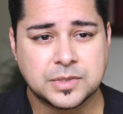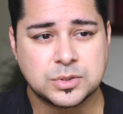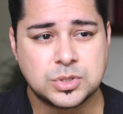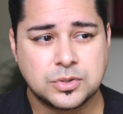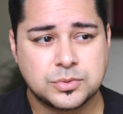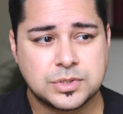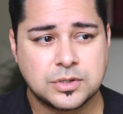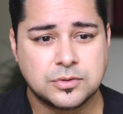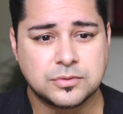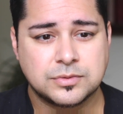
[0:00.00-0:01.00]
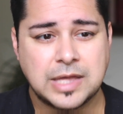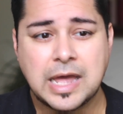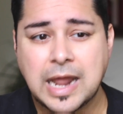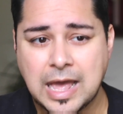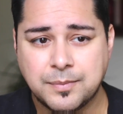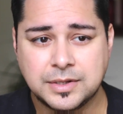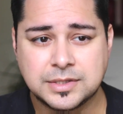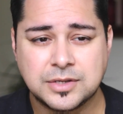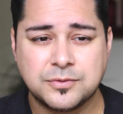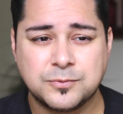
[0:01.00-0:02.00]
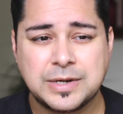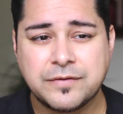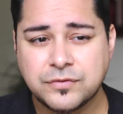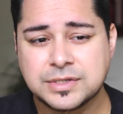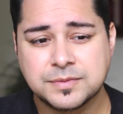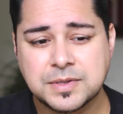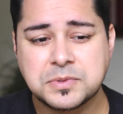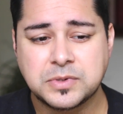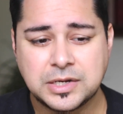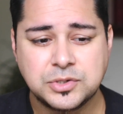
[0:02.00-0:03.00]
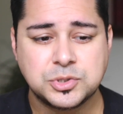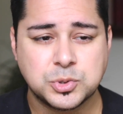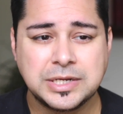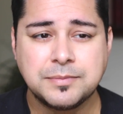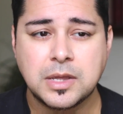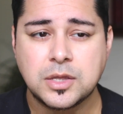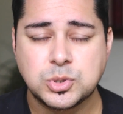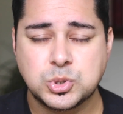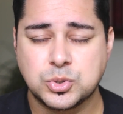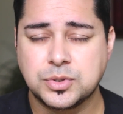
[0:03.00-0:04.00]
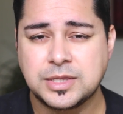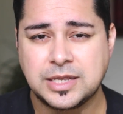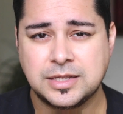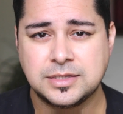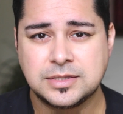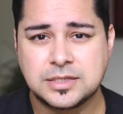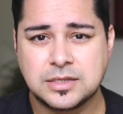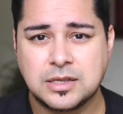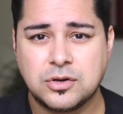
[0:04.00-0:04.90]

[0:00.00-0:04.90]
So that happened. So sometimes when I do dream certain things,